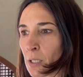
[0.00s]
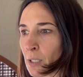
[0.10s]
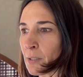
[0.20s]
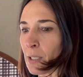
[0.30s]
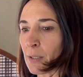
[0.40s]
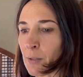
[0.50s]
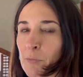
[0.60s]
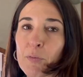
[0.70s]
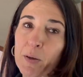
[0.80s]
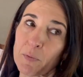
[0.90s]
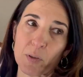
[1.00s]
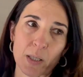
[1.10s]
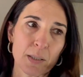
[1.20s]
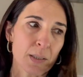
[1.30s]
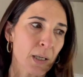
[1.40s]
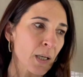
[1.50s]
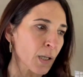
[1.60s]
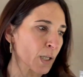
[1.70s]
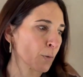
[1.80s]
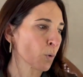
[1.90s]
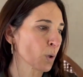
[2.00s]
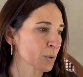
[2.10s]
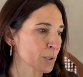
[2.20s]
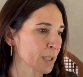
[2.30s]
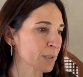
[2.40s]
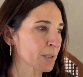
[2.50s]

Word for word: that in the 50s uh, he wanted